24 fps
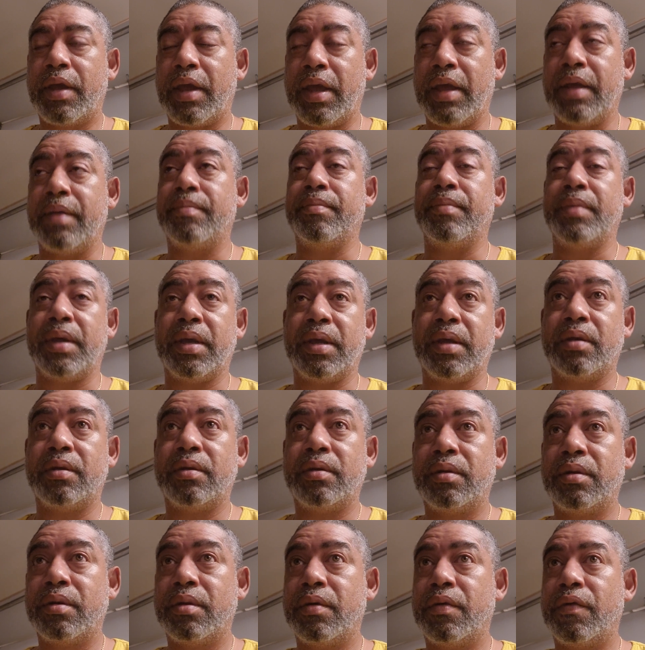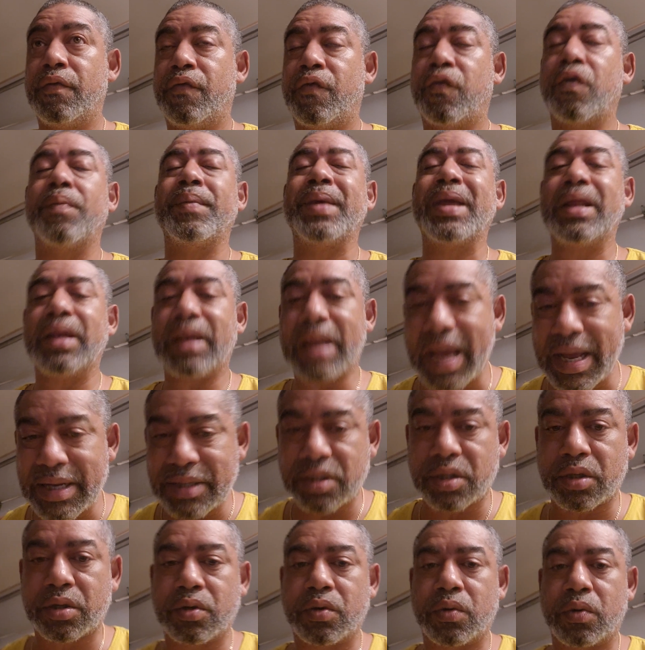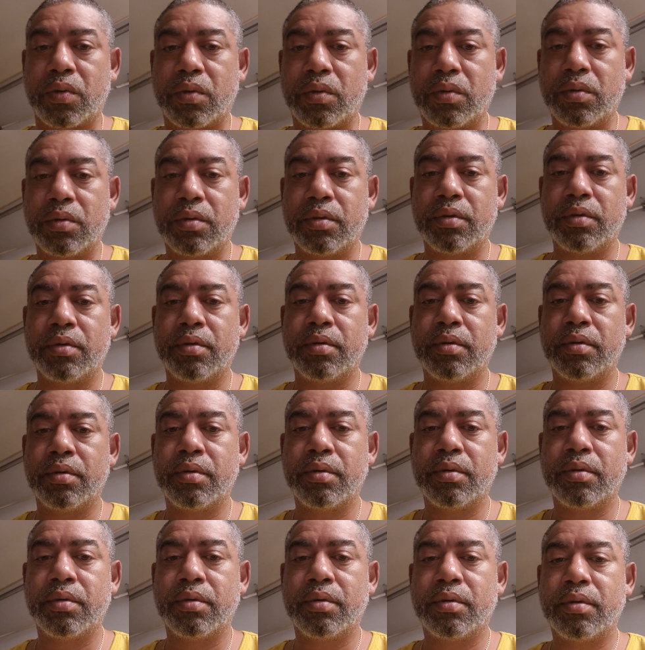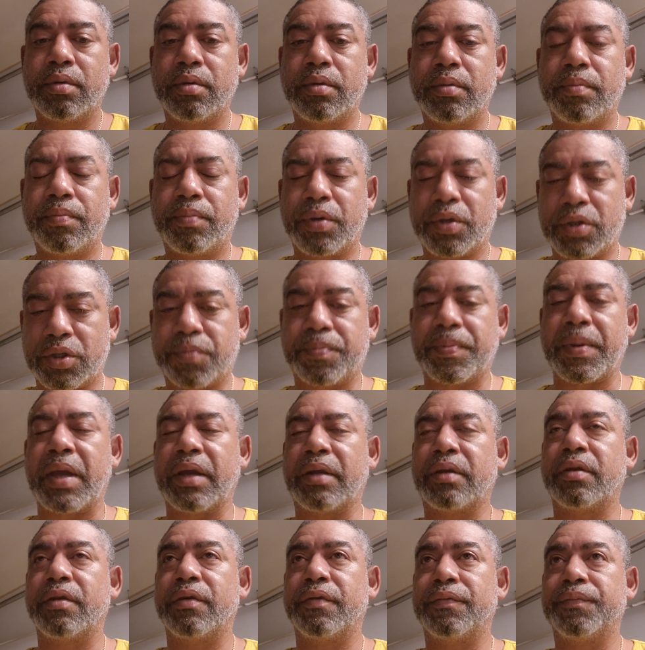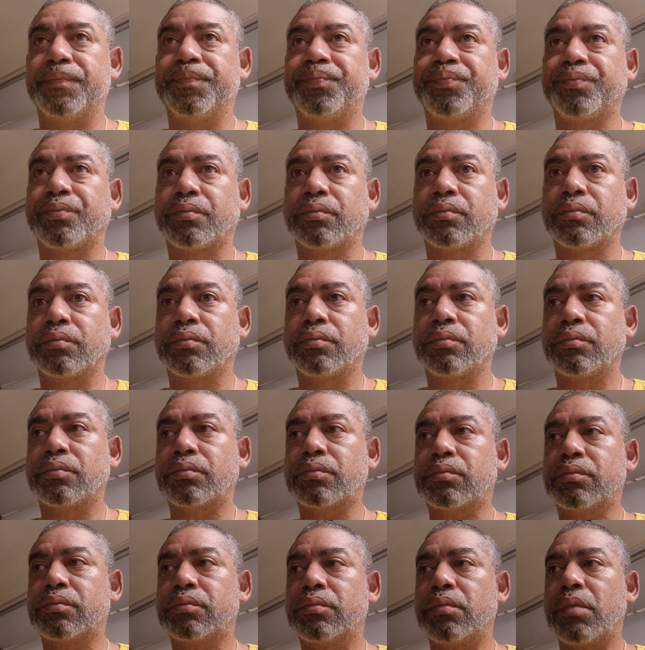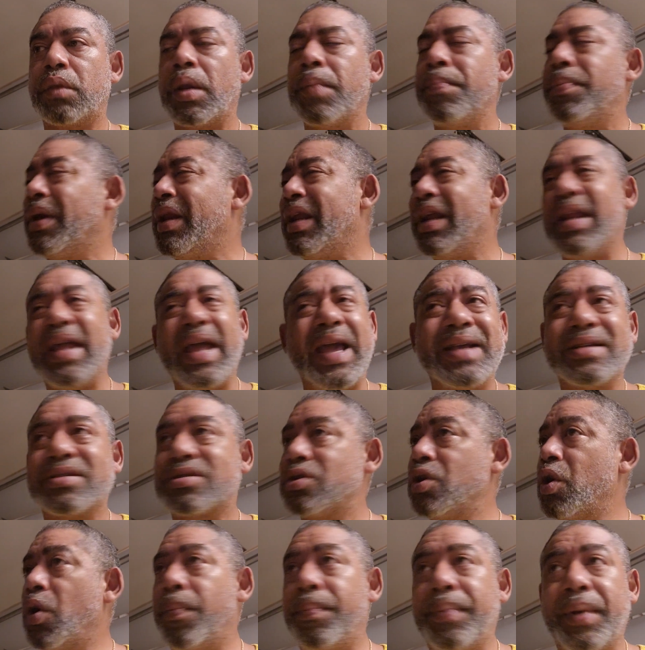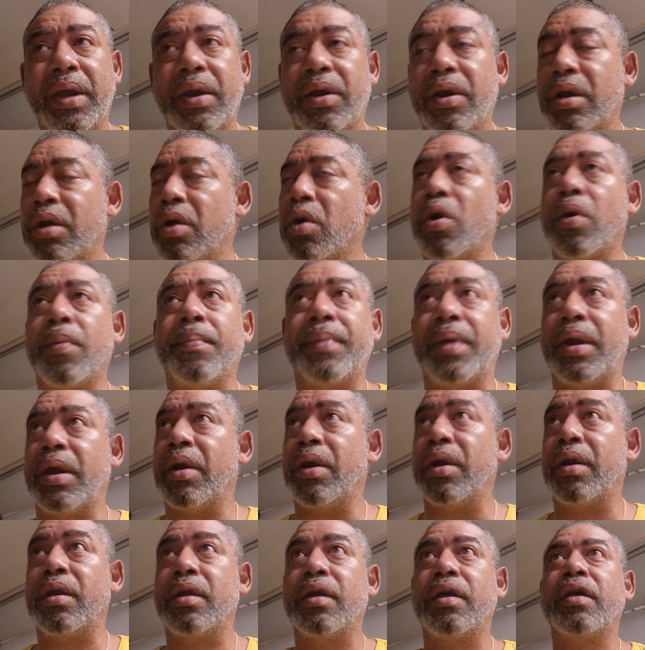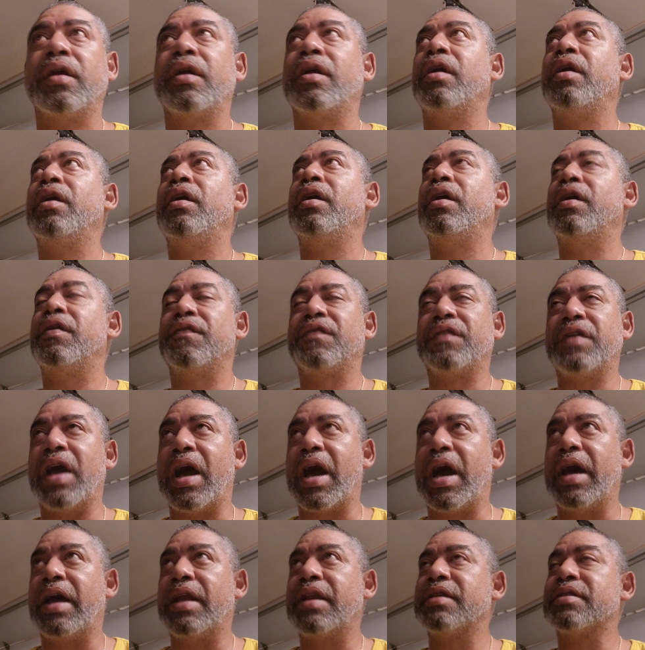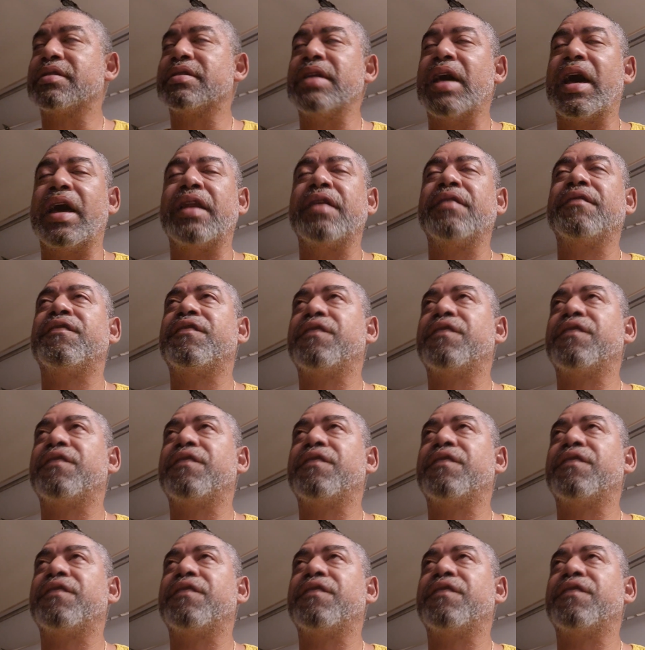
and men from a logical perspective. But it has no bearing or merit if God is not in